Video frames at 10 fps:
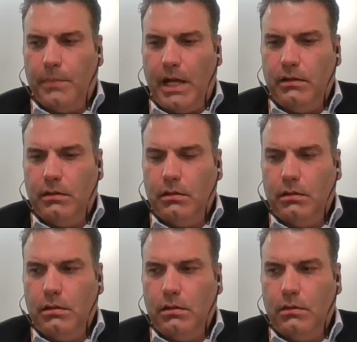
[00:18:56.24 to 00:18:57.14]
but
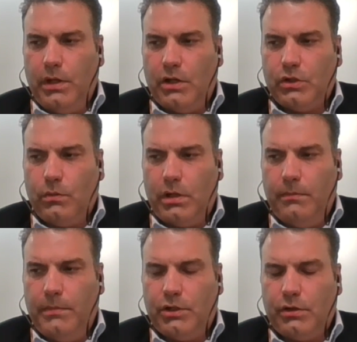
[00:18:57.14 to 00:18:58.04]
we also
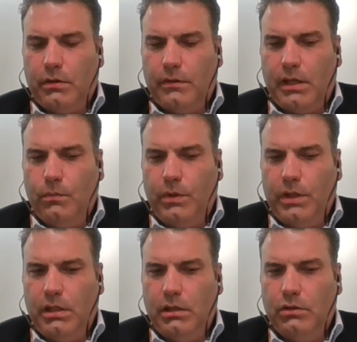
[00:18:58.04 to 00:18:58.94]
want to make sure that
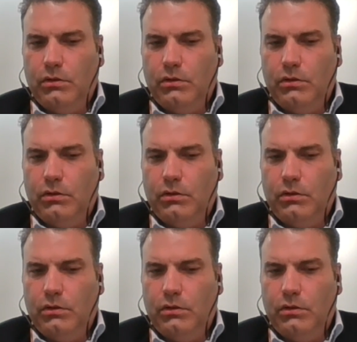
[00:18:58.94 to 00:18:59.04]
we